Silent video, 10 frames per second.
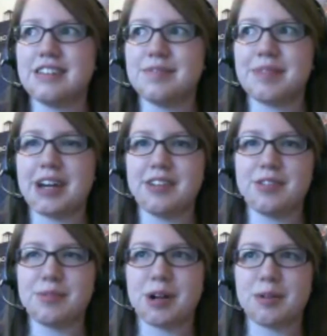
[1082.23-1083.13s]
my
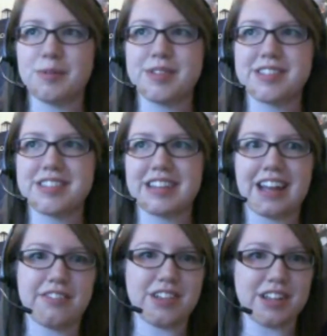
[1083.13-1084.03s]
other problem is that
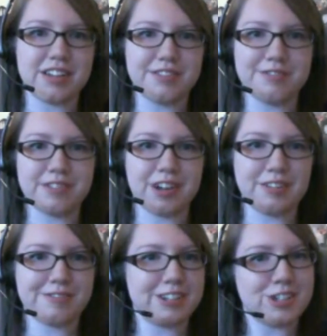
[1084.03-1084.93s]
I have a lot of
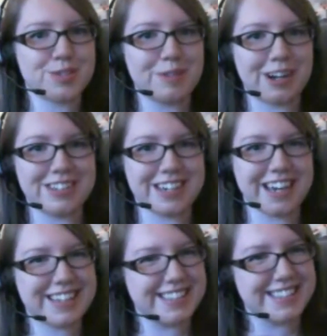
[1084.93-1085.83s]
unfinished
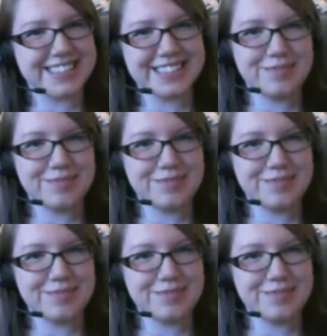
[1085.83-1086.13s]
projects,